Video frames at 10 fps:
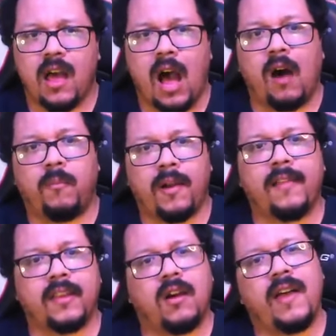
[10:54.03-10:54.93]
I'll
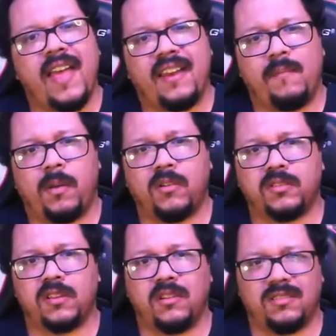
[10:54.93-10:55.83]
probably go ahead and
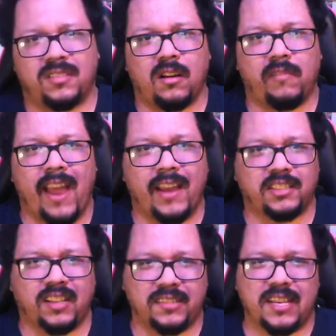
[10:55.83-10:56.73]
post those uh,
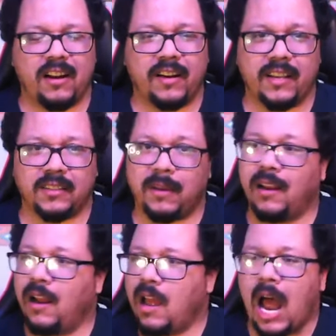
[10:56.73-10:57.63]
reactions on Saturdays, but
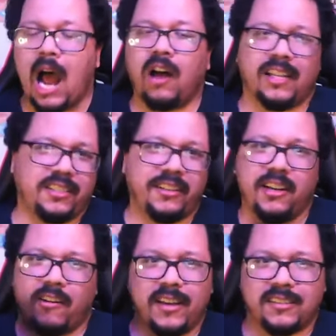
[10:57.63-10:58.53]
I'll let you
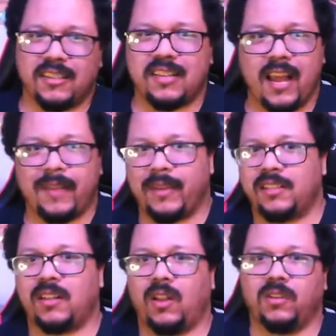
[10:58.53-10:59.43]
know as the time gets
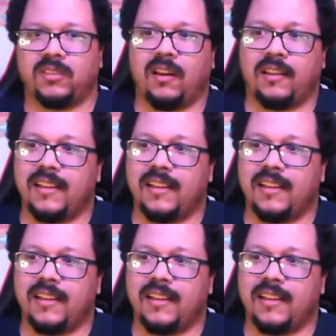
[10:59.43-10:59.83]
closer on.